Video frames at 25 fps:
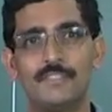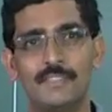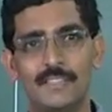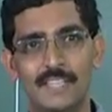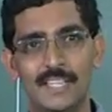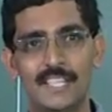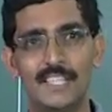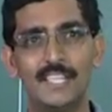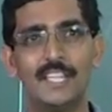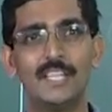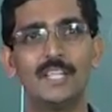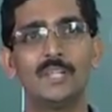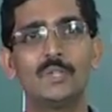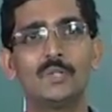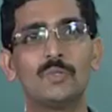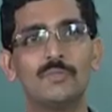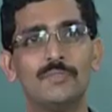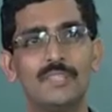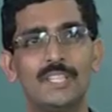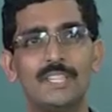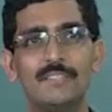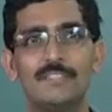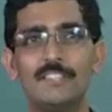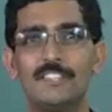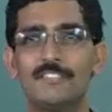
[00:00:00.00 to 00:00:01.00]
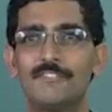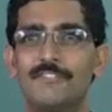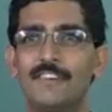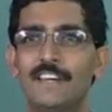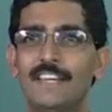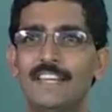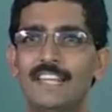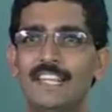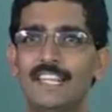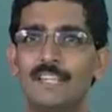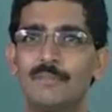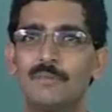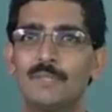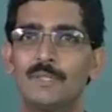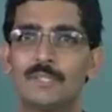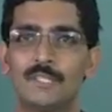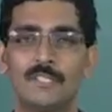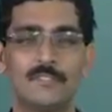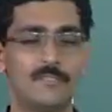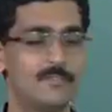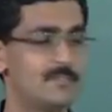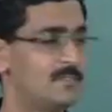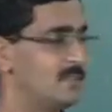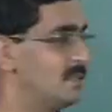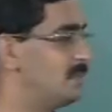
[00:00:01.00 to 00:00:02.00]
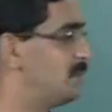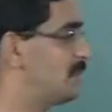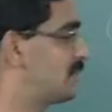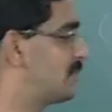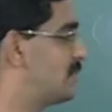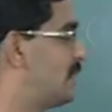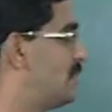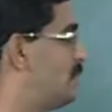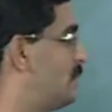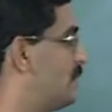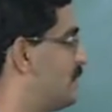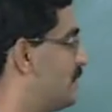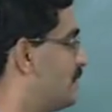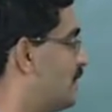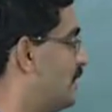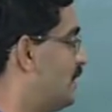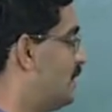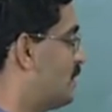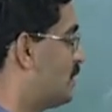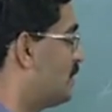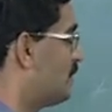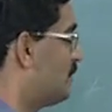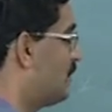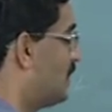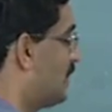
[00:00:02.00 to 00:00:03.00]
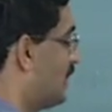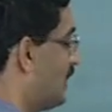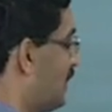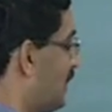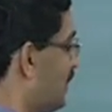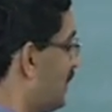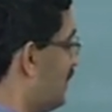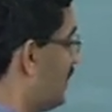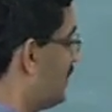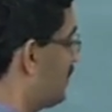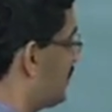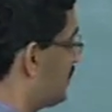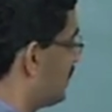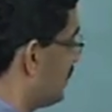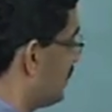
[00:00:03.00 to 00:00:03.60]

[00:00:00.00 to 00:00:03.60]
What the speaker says: digging into very very fine levels of performance, right. So we can get